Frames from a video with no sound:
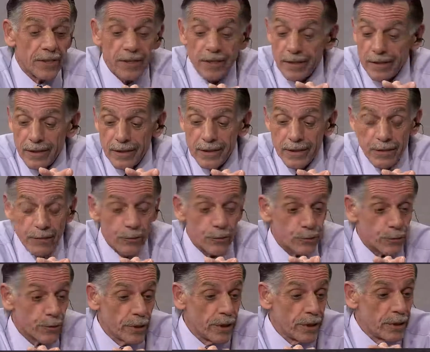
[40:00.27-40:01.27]
I was
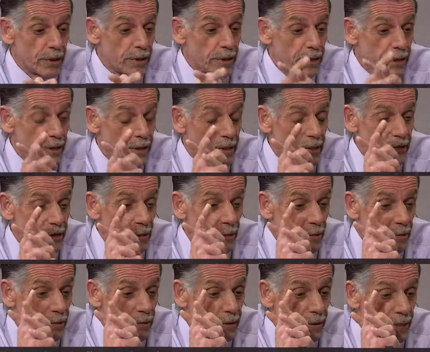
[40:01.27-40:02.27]
reading, is
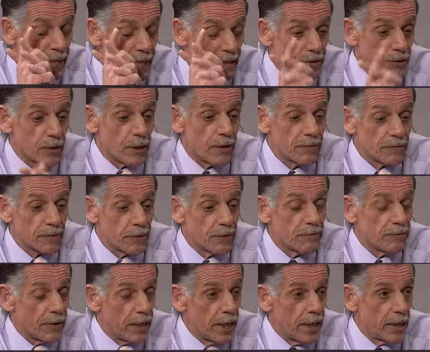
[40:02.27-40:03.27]
hats off to the
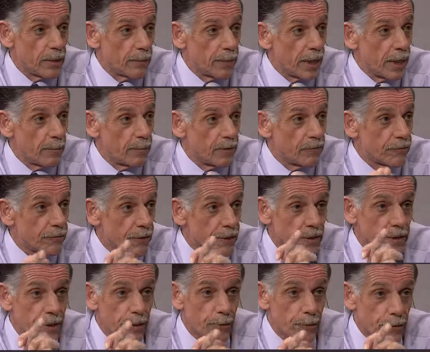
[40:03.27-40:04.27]
fire department for
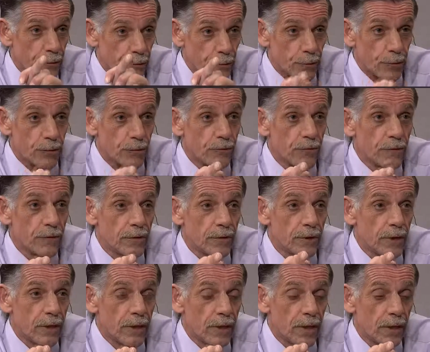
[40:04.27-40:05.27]
clearing the roof
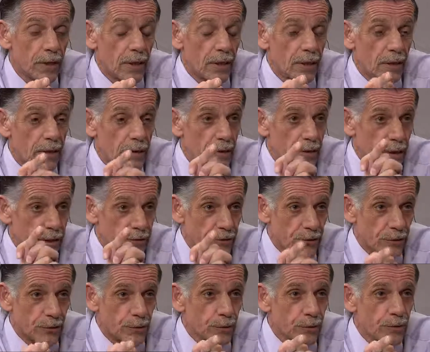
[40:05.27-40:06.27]
at the
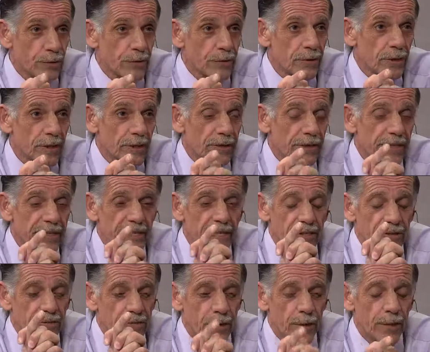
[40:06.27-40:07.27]
school. I think
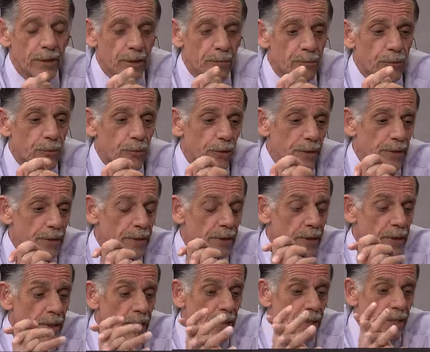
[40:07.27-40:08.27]
that's very important.
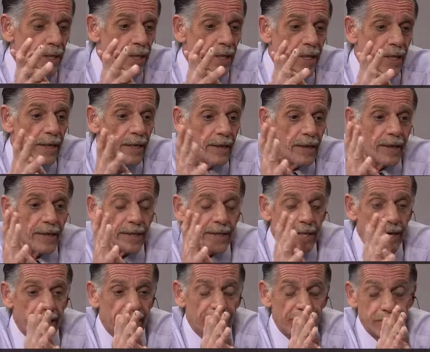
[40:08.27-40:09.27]

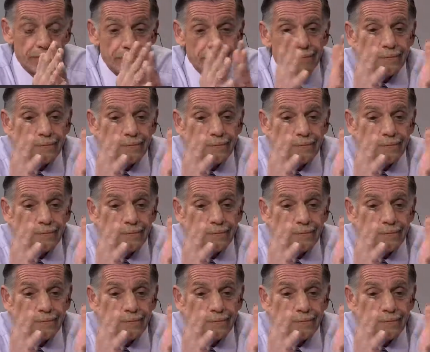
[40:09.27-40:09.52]
Again,